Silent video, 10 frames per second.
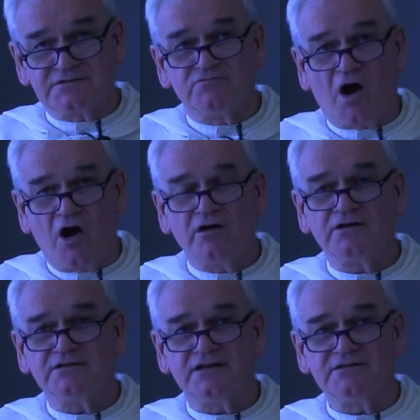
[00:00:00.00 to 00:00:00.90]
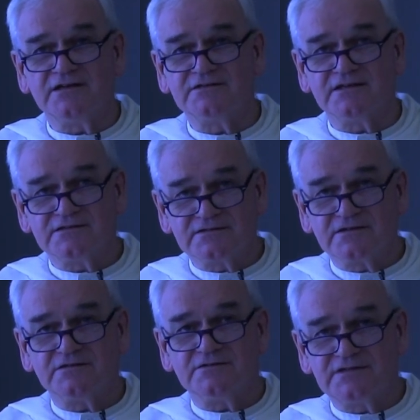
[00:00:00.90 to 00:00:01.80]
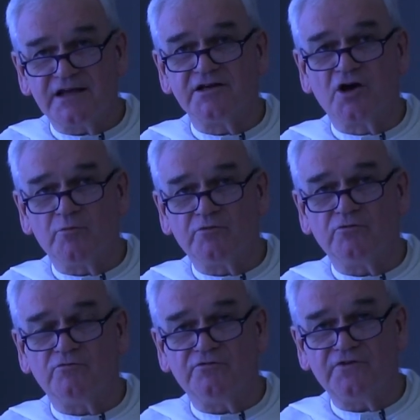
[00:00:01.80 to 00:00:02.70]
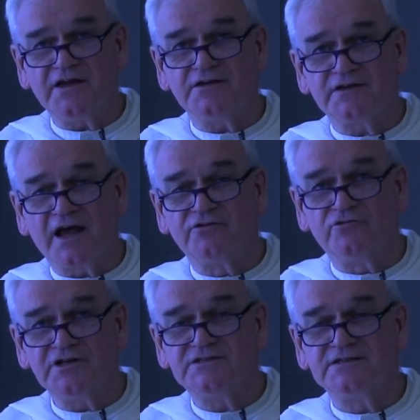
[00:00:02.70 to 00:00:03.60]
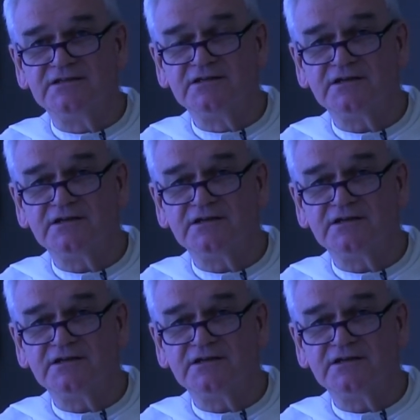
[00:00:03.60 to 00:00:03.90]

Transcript: wrong is this setting up faith and reason